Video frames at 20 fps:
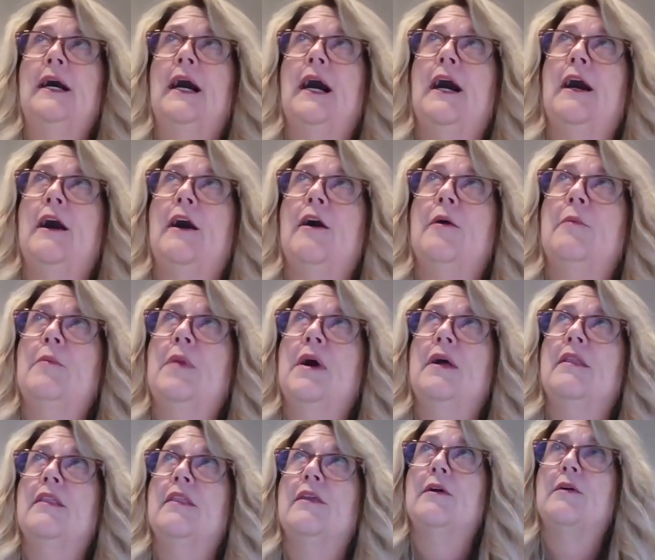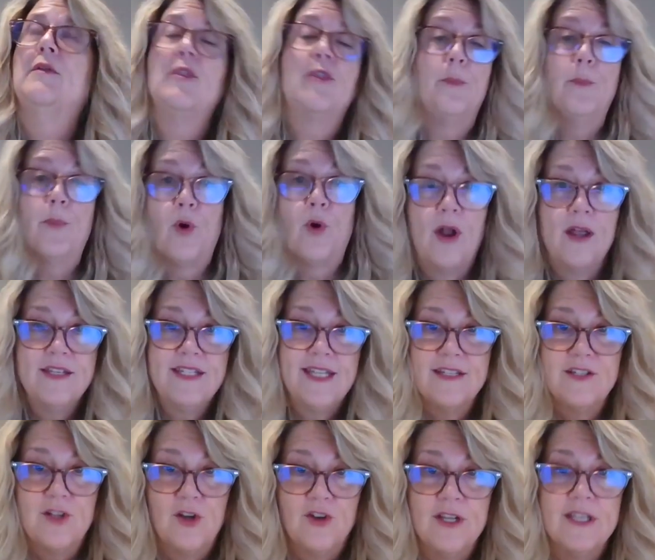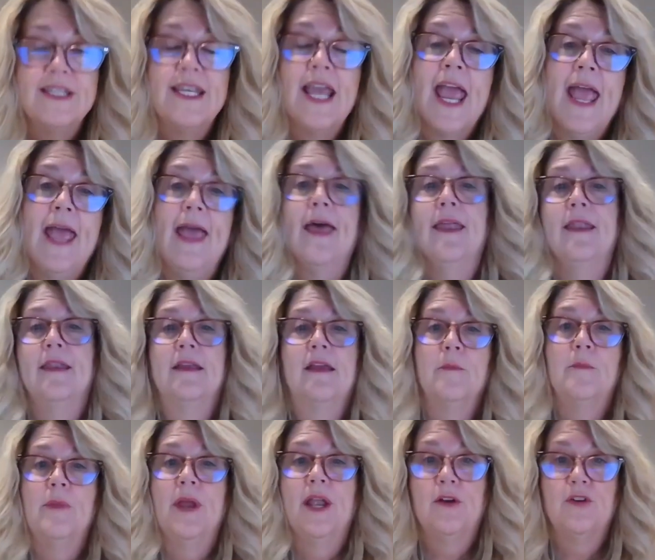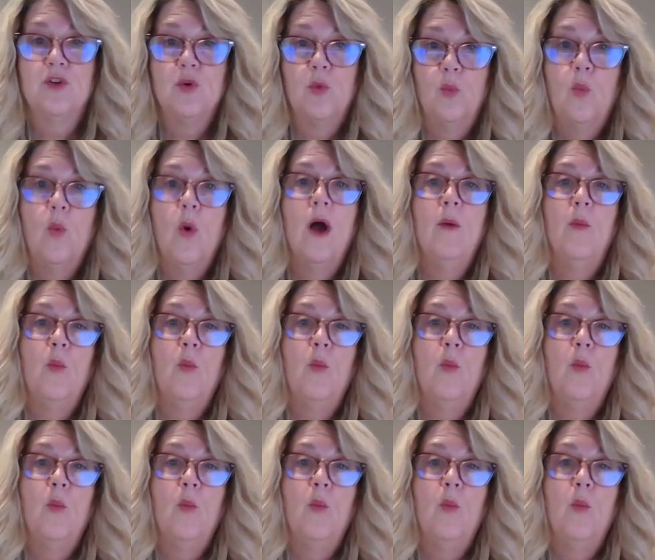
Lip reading: the process on its head compared to what